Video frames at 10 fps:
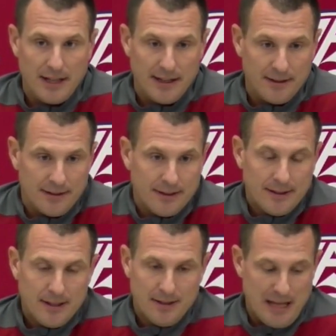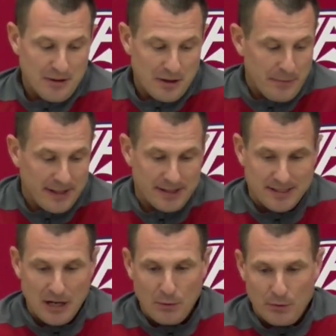And that was our biggest
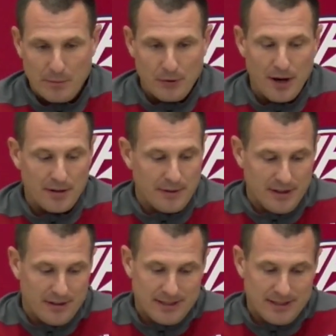sell when we brought him here.